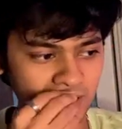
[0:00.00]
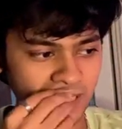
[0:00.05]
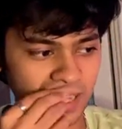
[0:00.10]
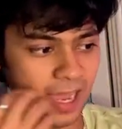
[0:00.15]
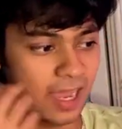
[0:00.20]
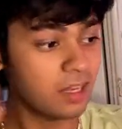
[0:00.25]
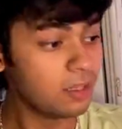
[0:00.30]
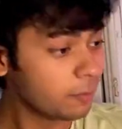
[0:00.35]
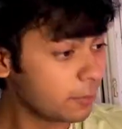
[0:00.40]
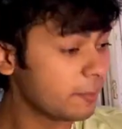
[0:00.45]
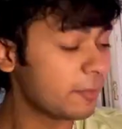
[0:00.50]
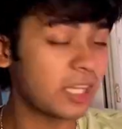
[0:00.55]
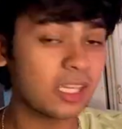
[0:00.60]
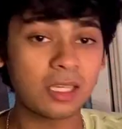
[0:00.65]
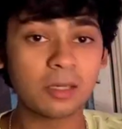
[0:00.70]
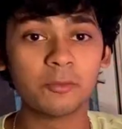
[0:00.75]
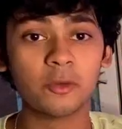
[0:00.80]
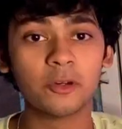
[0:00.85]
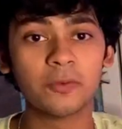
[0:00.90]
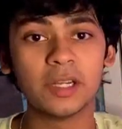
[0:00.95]
I'll be
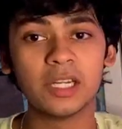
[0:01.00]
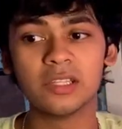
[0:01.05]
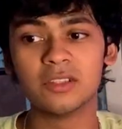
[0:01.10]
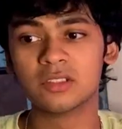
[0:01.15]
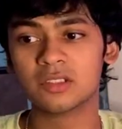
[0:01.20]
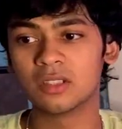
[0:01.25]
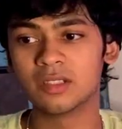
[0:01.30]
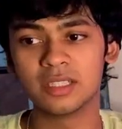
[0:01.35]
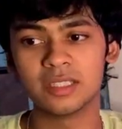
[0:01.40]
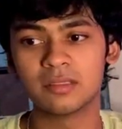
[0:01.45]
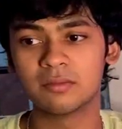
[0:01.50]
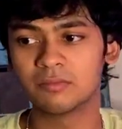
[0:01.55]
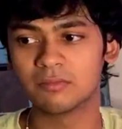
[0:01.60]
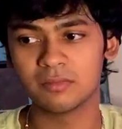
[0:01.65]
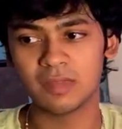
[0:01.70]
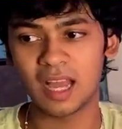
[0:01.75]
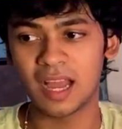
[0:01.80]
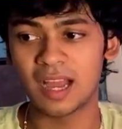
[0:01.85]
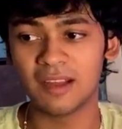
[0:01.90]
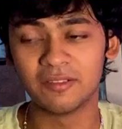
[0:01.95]
making more videos on it.
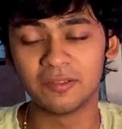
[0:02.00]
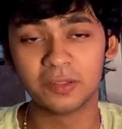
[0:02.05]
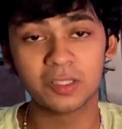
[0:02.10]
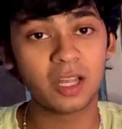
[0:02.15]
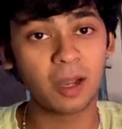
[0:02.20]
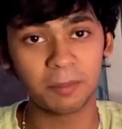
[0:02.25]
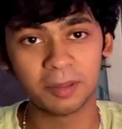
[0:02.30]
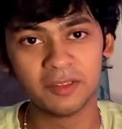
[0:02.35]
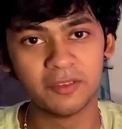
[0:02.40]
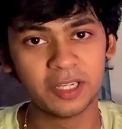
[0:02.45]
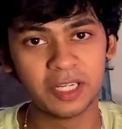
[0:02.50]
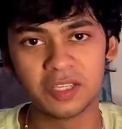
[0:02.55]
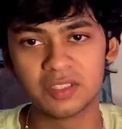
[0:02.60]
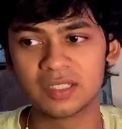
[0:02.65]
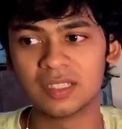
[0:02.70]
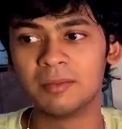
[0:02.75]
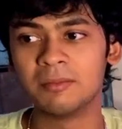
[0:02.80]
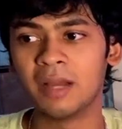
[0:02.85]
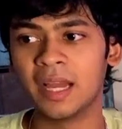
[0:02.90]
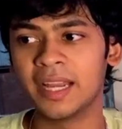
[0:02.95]
I have a couple
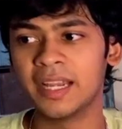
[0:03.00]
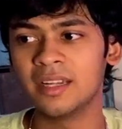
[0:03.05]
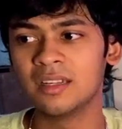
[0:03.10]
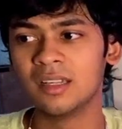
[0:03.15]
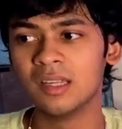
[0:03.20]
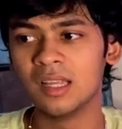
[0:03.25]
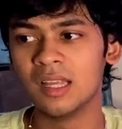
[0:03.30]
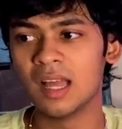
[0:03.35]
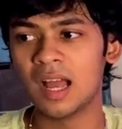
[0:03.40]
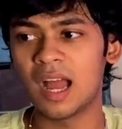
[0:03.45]
videos in mind.